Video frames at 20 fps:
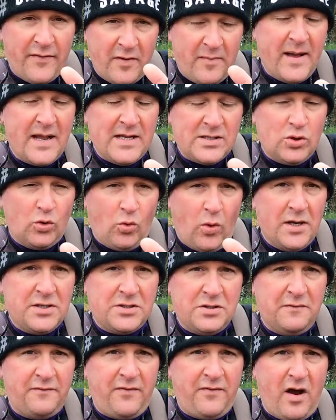the pencil
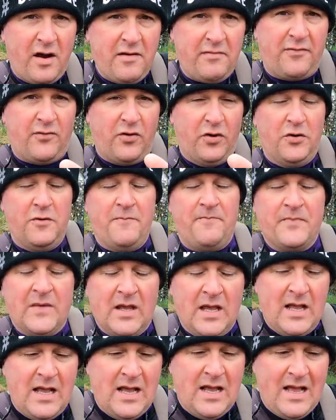125 through,
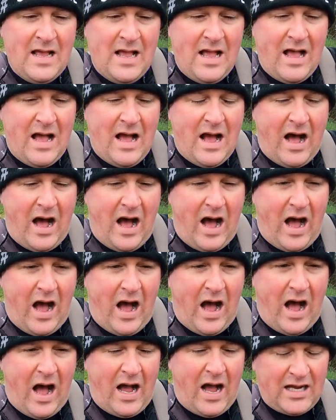
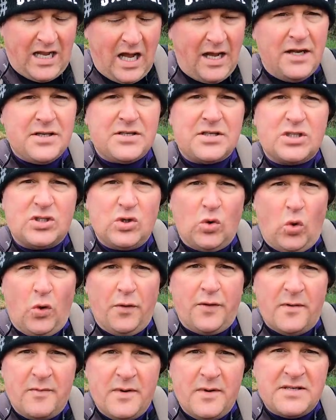I kind of
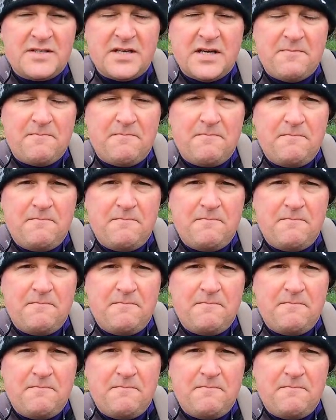saw them as a